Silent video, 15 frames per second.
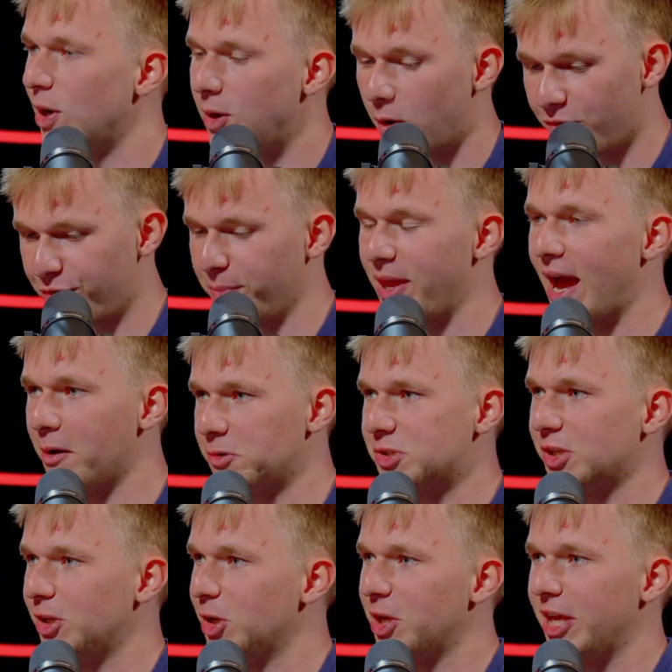when from the
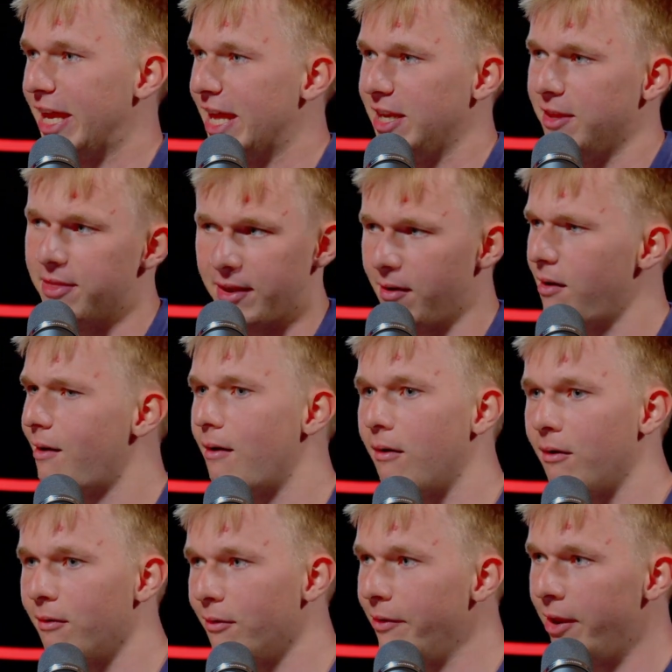outside looking in, you think,
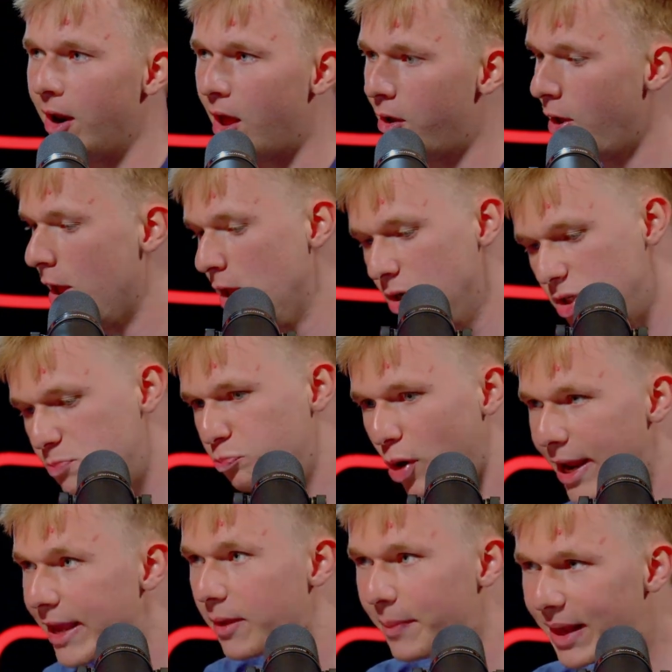oh, you know, just
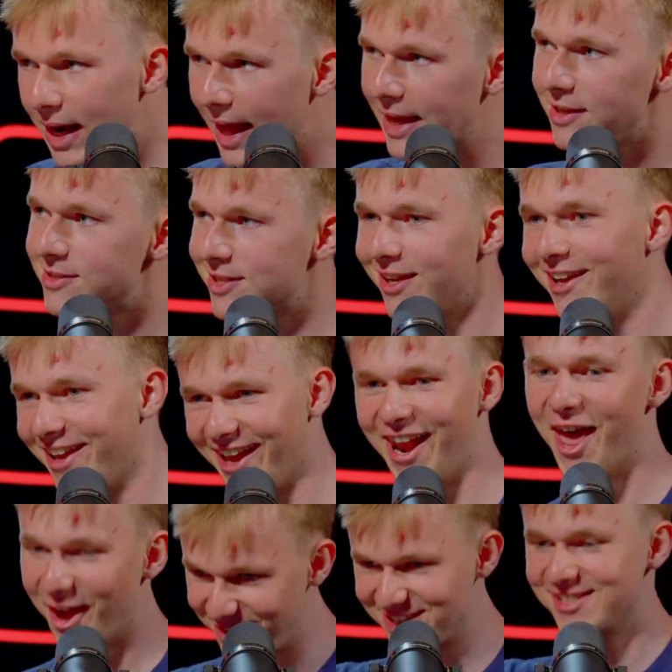brake a bit later. You
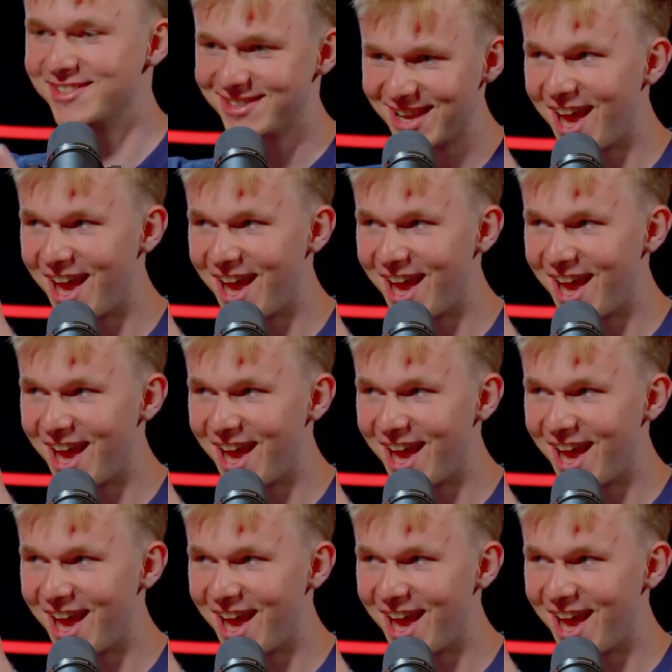know, just